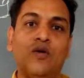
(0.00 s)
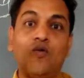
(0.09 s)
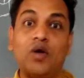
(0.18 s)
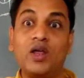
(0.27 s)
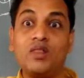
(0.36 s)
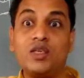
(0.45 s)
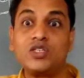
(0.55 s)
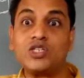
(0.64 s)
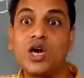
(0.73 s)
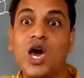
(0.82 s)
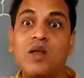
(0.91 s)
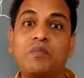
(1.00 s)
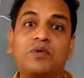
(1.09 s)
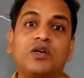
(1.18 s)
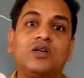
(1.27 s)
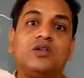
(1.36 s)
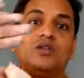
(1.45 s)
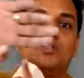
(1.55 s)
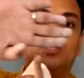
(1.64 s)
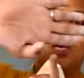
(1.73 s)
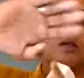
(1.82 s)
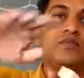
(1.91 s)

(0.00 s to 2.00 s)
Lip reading: where the sharp turn is there.